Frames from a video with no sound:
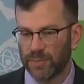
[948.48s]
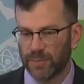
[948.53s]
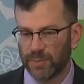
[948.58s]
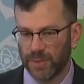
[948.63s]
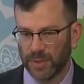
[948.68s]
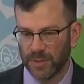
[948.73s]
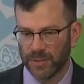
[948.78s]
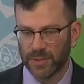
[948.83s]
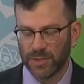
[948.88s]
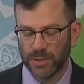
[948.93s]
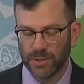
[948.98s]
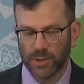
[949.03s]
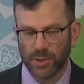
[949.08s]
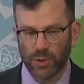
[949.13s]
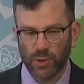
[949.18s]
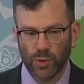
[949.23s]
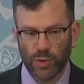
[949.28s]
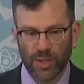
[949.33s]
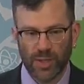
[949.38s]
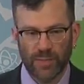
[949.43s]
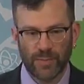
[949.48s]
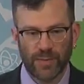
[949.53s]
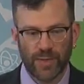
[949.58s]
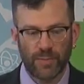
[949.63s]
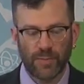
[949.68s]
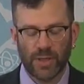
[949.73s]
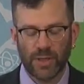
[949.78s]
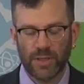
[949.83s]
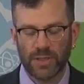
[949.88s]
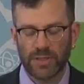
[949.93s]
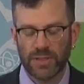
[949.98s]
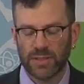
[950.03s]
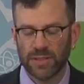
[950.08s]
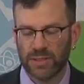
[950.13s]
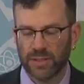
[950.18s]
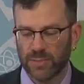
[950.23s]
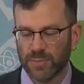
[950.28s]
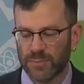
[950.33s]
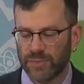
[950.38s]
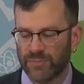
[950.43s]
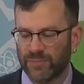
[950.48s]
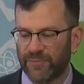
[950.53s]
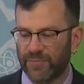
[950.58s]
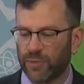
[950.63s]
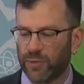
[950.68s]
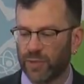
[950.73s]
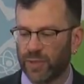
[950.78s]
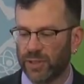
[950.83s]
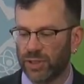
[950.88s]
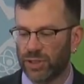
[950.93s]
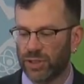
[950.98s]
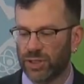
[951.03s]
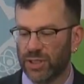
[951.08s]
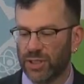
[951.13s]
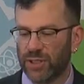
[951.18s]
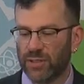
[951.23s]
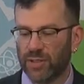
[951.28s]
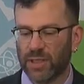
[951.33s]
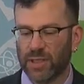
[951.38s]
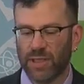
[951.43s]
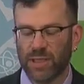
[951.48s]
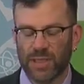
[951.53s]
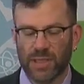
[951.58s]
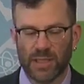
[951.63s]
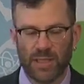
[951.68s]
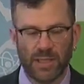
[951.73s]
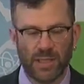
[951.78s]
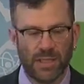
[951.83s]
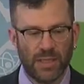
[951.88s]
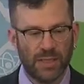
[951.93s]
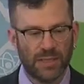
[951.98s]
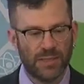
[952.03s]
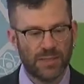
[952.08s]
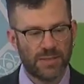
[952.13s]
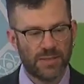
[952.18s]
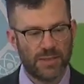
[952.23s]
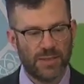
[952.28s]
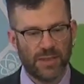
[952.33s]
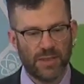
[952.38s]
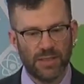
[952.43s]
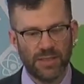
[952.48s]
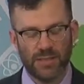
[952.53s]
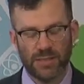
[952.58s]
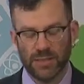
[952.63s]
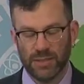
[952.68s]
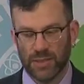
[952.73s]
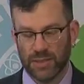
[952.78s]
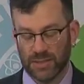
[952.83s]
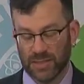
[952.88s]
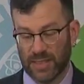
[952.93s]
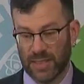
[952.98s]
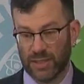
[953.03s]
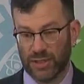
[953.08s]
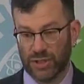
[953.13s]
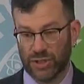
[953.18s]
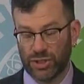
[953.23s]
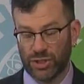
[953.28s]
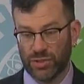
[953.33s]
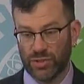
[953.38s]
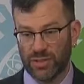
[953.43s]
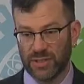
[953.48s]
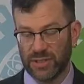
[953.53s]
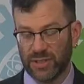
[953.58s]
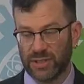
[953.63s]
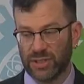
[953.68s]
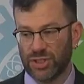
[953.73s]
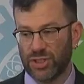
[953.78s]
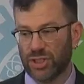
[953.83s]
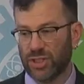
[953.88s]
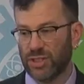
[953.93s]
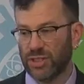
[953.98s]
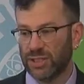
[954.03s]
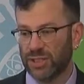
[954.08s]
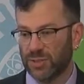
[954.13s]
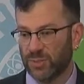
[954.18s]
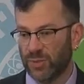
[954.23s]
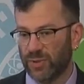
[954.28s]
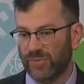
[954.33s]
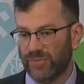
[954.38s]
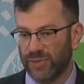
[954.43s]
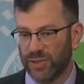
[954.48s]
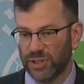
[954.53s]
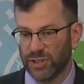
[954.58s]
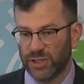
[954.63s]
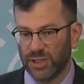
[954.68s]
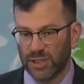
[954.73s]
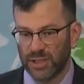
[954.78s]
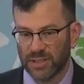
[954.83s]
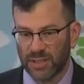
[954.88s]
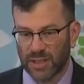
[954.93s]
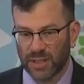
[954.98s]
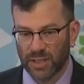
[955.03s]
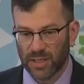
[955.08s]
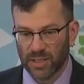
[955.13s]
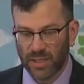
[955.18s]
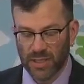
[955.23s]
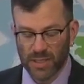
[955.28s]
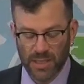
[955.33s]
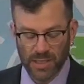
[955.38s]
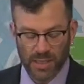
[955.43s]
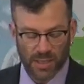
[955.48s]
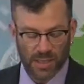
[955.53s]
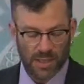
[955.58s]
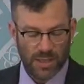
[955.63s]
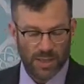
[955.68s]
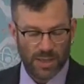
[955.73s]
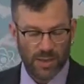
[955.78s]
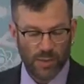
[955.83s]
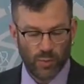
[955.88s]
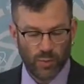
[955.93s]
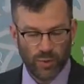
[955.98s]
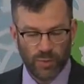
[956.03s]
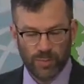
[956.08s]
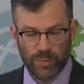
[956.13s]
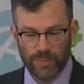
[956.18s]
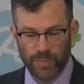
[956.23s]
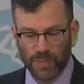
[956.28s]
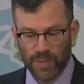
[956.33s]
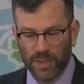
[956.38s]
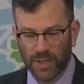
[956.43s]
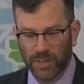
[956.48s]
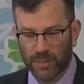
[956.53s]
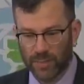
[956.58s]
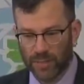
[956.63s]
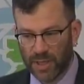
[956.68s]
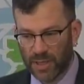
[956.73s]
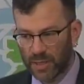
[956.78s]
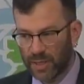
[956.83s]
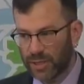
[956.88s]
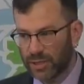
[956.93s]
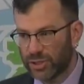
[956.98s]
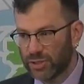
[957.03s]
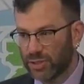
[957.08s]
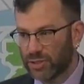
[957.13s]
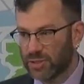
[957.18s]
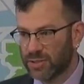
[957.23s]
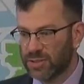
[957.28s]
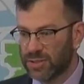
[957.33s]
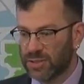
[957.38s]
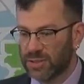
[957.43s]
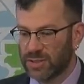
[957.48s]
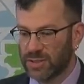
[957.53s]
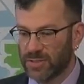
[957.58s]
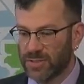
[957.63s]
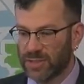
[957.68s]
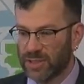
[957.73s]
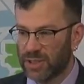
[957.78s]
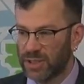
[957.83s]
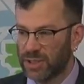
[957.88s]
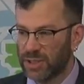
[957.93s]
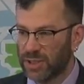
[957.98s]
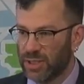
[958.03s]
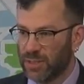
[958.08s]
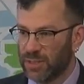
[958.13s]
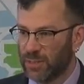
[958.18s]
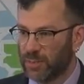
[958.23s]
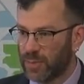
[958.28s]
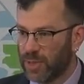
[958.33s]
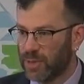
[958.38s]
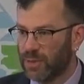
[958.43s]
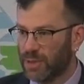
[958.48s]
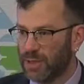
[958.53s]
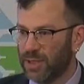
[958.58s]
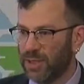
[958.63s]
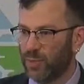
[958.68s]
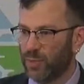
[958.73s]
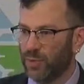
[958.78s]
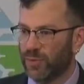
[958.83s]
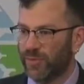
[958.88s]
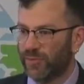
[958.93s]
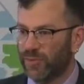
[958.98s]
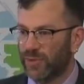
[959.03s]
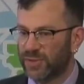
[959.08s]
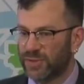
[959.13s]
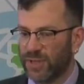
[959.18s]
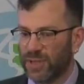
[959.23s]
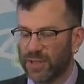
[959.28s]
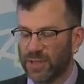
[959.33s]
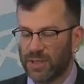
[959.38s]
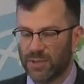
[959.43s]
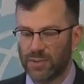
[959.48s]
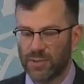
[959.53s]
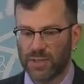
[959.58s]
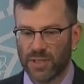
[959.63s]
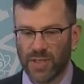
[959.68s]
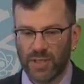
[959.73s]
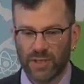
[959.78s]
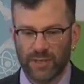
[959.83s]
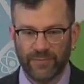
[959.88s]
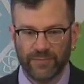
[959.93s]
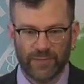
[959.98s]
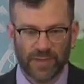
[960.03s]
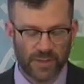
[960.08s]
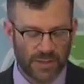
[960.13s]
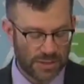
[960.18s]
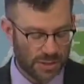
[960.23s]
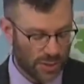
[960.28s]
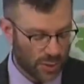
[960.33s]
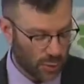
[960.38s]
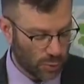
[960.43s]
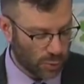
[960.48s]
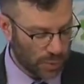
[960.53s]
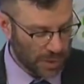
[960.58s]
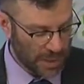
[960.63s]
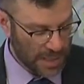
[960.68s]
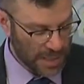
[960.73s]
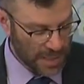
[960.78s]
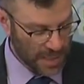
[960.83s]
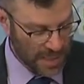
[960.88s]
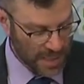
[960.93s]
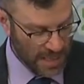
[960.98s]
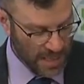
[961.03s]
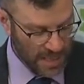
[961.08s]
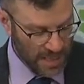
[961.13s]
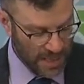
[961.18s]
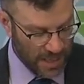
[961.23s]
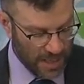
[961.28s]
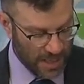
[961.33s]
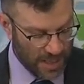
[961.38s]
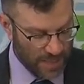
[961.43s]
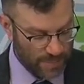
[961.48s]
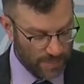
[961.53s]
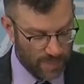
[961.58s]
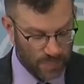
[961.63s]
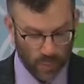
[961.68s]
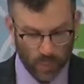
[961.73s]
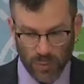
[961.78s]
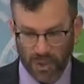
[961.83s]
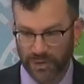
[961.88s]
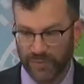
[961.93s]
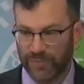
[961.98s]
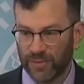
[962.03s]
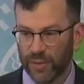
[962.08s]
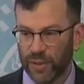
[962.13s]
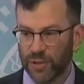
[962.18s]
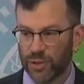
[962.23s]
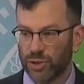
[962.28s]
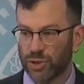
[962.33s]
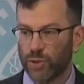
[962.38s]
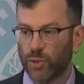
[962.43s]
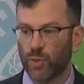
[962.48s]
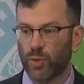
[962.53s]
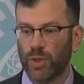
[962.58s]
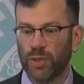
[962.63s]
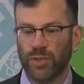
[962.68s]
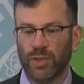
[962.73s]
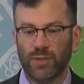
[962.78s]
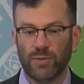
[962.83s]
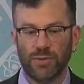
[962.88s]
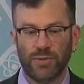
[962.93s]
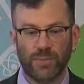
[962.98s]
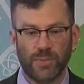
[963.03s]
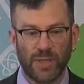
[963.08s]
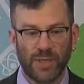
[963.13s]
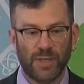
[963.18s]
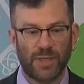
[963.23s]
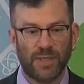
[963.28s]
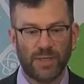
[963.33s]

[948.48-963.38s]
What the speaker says: the school I'm in, Biosystems and Food Engineering, has had student exchanges with Virginia Tech, with Biological Systems Engineering. Mary Lee Wolfe is here, who's the head of that school. If you're not sure what those mean,